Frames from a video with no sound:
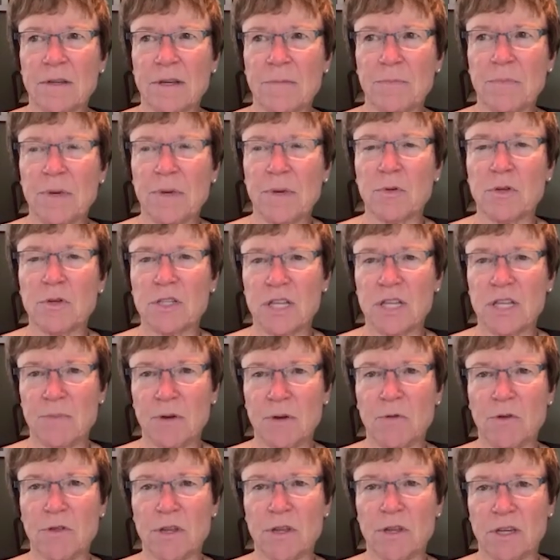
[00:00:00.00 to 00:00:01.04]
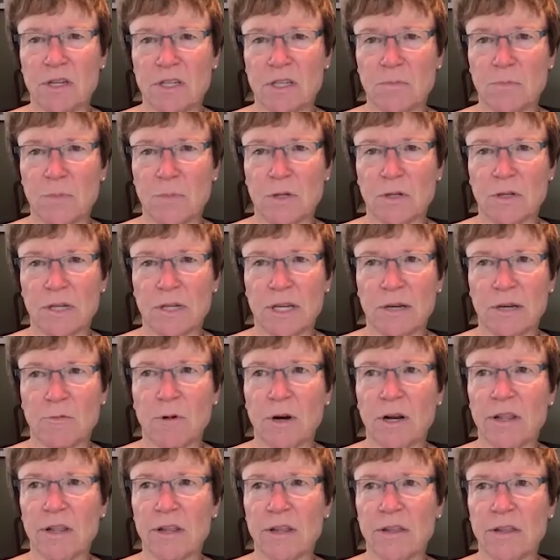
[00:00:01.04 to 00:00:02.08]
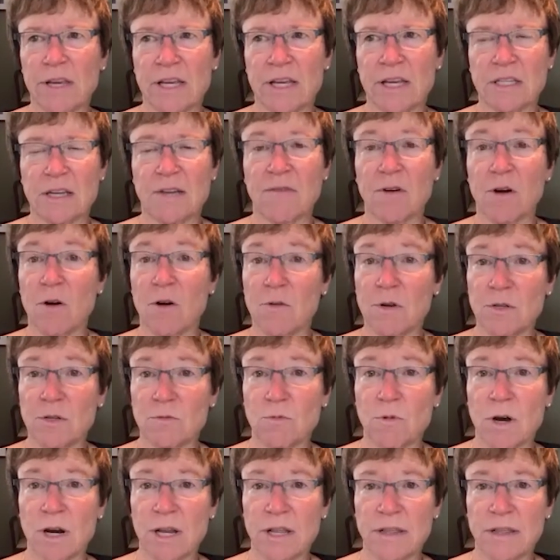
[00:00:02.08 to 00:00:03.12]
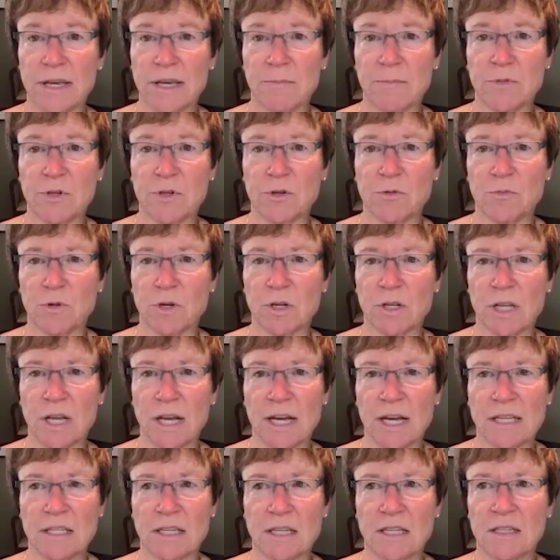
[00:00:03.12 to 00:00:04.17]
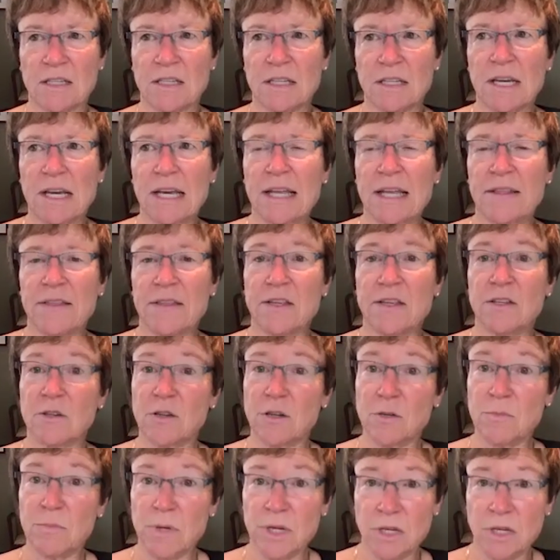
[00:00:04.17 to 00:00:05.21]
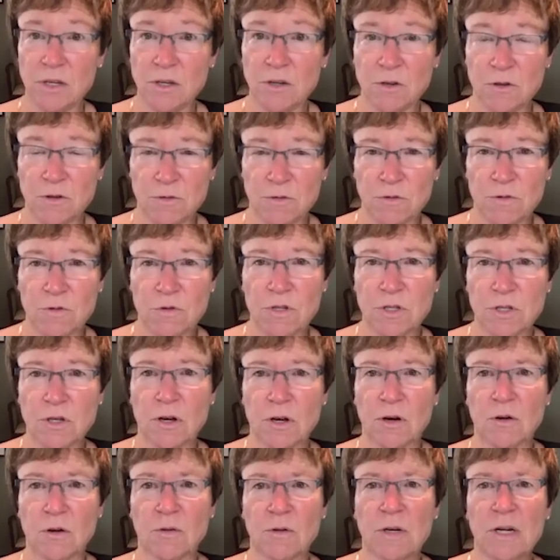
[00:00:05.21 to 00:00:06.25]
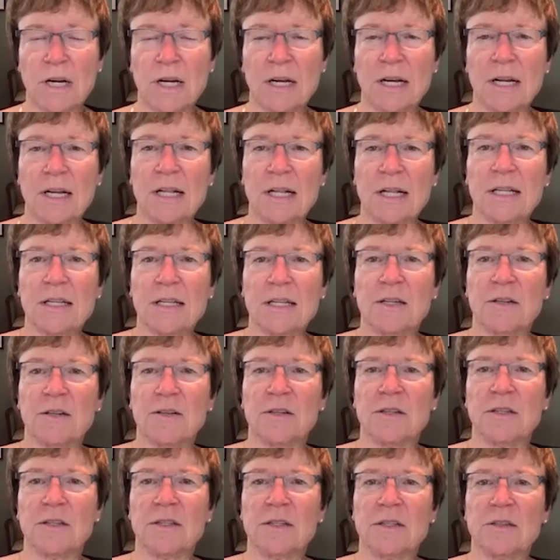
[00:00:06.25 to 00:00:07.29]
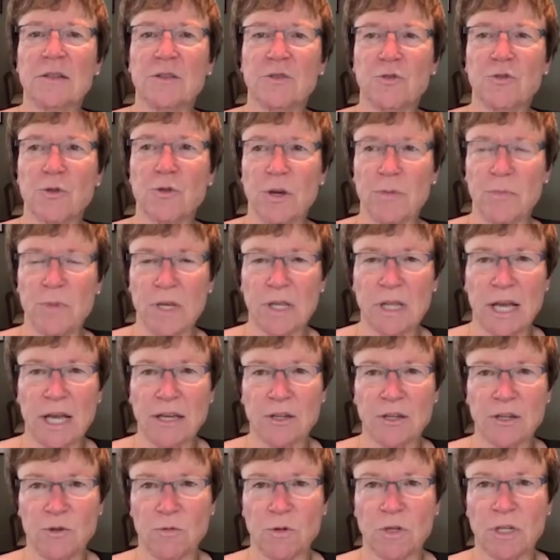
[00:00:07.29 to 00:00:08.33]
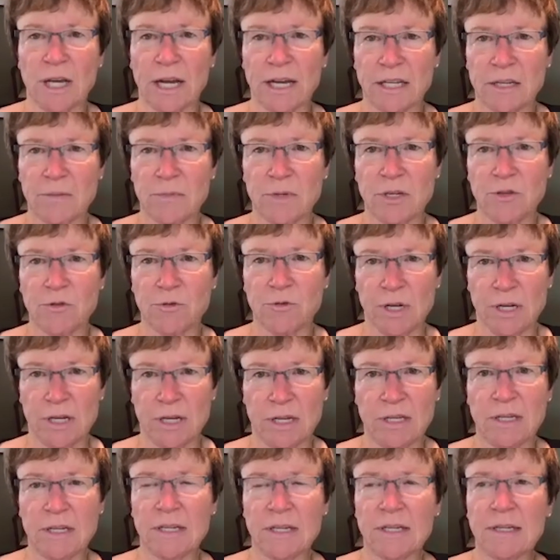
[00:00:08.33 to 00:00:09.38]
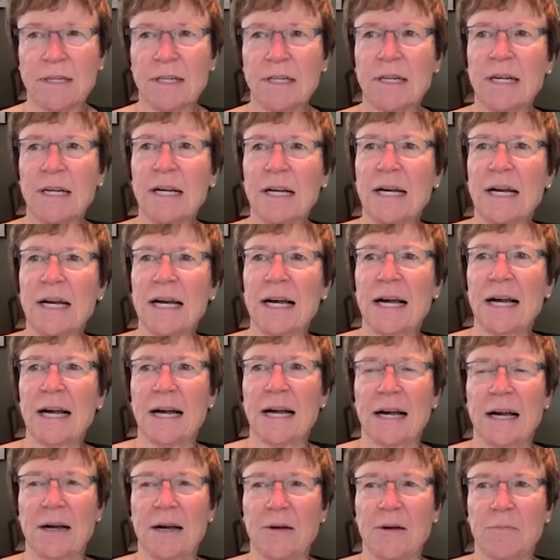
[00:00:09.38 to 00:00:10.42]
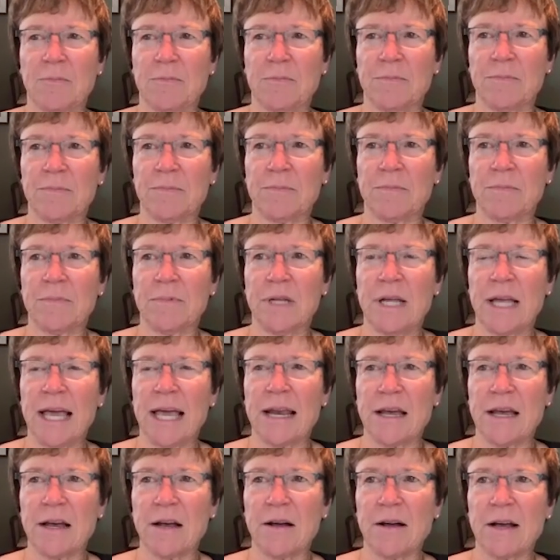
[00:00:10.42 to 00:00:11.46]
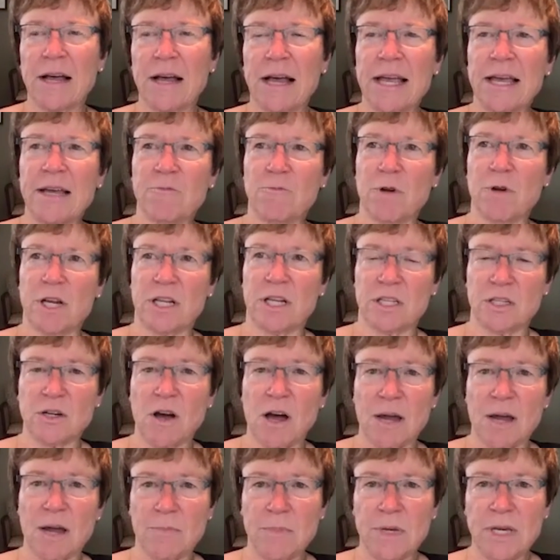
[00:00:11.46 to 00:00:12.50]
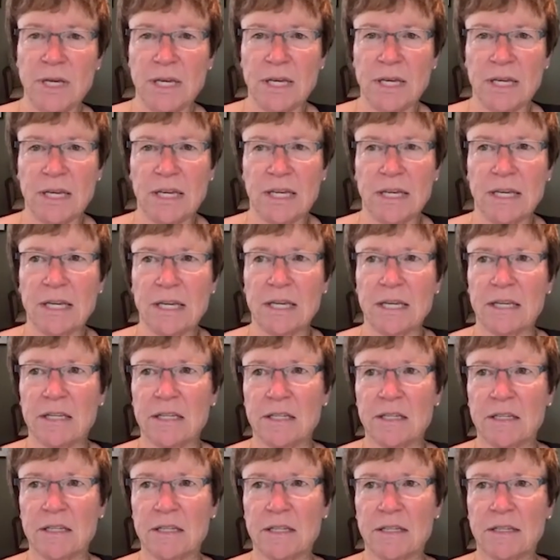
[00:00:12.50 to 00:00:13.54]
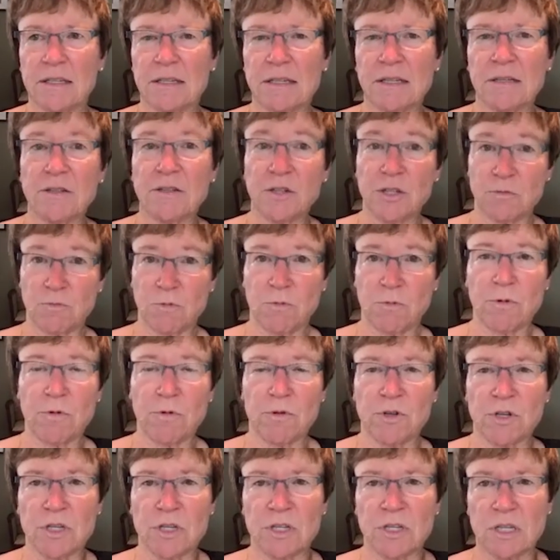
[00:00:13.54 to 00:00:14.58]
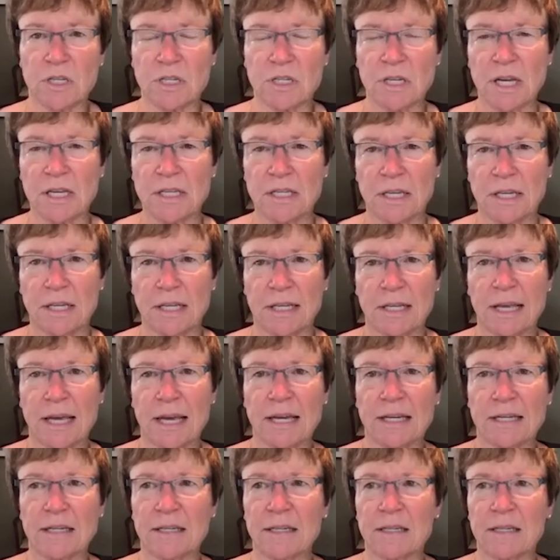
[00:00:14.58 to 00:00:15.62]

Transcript: people see me with a disability, one of the things I've always wanted them to realize is this could be you. So treat me like you would like to be treated. And what it's taught me is just what we were just discussing, that